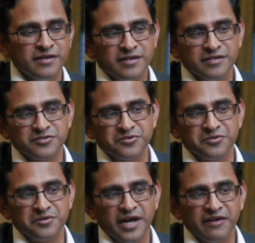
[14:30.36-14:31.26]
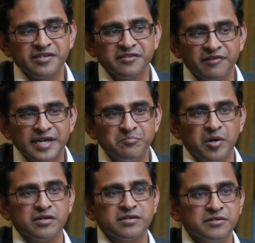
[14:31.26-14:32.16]
So having the right
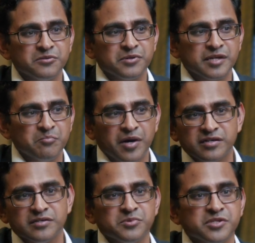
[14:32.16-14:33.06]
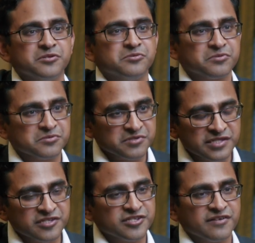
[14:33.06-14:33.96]
partner who can partner with you through those
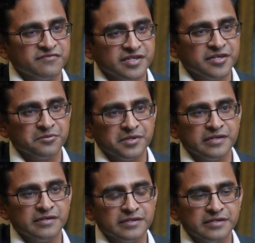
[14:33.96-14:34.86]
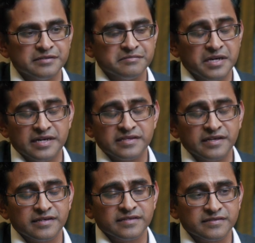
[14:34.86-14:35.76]
initiatives end to end, I
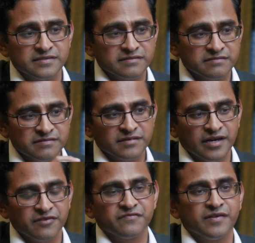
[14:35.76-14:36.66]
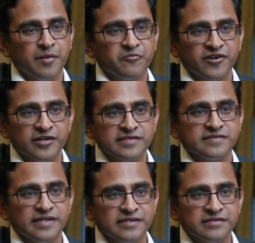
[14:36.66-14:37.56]
think is kind of up front and
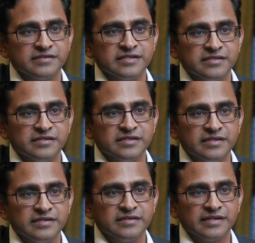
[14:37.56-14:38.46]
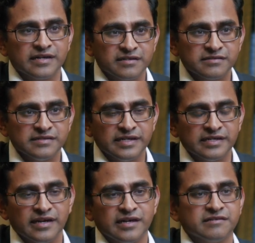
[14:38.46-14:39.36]
center in that
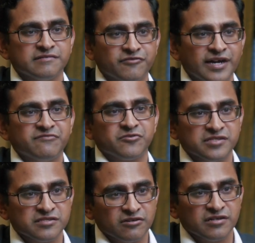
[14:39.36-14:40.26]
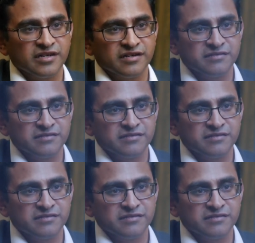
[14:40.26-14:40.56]
entire drive to consolidate.